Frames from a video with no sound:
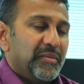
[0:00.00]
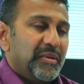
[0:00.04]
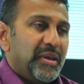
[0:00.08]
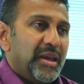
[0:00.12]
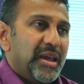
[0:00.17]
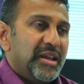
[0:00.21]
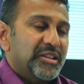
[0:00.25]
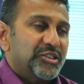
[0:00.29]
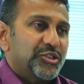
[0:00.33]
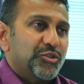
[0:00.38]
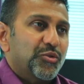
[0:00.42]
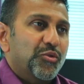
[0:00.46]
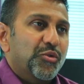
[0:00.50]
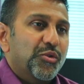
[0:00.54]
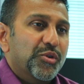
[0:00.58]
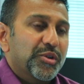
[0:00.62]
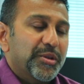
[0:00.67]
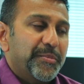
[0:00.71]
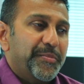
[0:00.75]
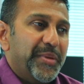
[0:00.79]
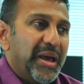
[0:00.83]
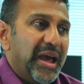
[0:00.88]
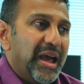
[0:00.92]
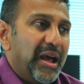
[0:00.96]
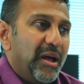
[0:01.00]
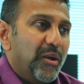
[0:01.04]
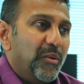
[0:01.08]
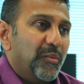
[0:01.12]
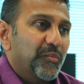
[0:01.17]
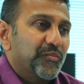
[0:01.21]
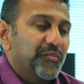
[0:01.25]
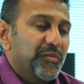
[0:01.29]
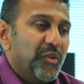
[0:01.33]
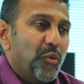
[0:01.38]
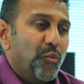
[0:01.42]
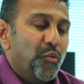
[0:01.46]
It's all about
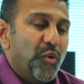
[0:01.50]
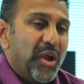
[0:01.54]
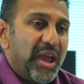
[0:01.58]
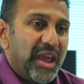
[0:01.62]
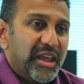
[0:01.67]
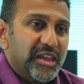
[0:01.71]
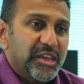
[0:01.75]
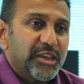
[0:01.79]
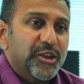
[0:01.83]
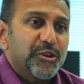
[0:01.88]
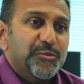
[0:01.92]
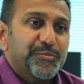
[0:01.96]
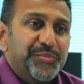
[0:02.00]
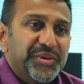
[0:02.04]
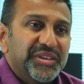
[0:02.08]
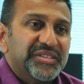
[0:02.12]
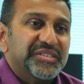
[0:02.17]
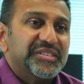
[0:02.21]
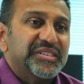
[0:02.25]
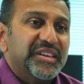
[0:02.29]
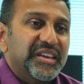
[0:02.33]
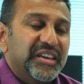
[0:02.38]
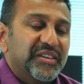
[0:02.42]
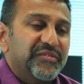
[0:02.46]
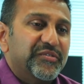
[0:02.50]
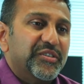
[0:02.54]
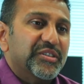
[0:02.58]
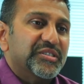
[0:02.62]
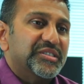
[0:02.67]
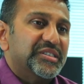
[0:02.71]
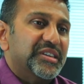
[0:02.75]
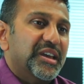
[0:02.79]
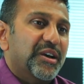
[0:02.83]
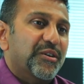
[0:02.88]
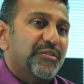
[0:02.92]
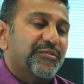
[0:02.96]
where you perceive
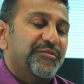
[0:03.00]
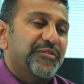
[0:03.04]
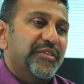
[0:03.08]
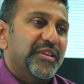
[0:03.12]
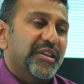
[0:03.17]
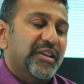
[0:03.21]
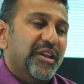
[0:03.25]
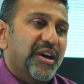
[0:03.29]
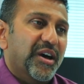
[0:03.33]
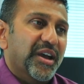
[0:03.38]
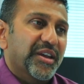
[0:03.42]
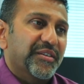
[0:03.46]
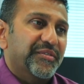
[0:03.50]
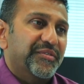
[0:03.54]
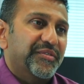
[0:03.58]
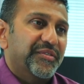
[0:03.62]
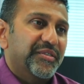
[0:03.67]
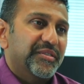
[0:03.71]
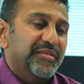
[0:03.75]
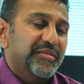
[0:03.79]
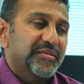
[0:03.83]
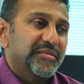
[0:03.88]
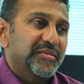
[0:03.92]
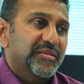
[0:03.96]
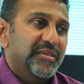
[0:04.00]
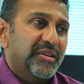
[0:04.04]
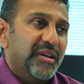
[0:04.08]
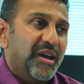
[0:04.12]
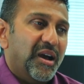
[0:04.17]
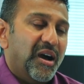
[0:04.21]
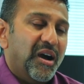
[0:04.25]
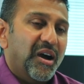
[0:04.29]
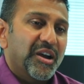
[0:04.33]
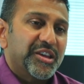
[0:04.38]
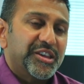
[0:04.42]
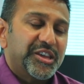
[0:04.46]
yourself in life.
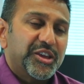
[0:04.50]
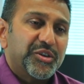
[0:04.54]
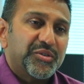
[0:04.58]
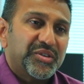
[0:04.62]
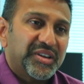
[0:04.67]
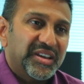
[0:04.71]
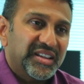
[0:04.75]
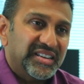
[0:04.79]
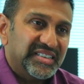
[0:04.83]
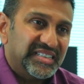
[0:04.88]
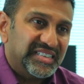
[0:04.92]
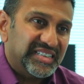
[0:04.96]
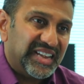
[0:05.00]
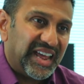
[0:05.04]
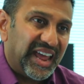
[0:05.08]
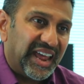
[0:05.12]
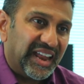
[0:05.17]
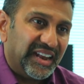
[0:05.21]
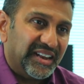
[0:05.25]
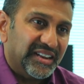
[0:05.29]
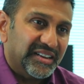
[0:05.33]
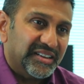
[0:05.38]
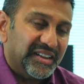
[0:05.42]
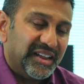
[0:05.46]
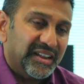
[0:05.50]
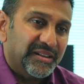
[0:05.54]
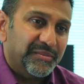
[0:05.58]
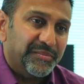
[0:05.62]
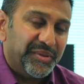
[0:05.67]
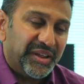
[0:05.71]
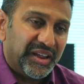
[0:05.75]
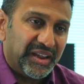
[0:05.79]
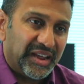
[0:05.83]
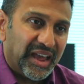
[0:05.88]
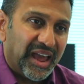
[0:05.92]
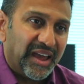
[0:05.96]
Are you content in
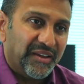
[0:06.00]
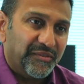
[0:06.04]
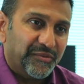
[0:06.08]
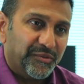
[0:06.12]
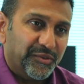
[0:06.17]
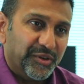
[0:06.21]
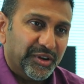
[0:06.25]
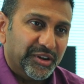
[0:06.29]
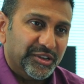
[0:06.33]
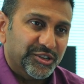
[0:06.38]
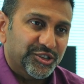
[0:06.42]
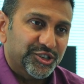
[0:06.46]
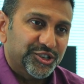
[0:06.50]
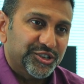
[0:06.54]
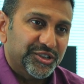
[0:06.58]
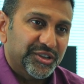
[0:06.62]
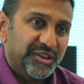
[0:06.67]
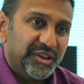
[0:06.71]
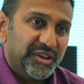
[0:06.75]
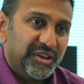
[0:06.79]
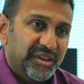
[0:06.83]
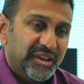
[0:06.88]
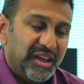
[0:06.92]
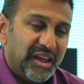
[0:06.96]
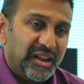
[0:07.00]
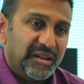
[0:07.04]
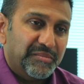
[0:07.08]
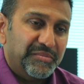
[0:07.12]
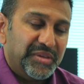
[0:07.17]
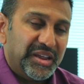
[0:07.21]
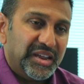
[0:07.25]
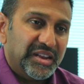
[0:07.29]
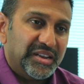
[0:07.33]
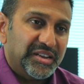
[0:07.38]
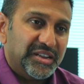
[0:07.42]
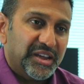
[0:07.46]
being average and
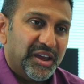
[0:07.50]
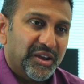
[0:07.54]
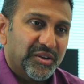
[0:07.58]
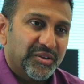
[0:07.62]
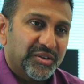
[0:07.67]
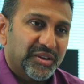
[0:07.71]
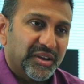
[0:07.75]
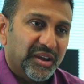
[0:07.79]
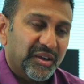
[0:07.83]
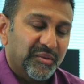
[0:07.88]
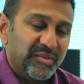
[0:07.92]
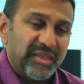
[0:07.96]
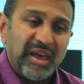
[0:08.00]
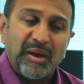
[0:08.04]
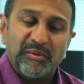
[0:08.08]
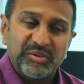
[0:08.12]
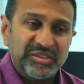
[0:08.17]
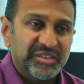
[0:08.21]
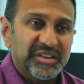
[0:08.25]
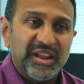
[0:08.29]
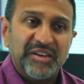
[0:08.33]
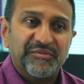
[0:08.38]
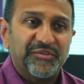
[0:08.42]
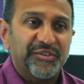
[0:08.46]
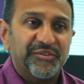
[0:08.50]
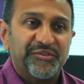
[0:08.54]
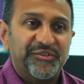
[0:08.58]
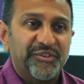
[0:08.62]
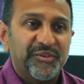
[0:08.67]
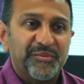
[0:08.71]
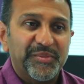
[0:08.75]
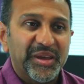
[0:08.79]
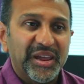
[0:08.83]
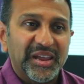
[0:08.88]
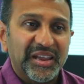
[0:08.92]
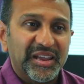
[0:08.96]
mediocre? That was never
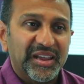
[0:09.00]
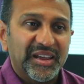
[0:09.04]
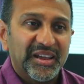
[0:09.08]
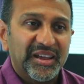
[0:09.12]
for me.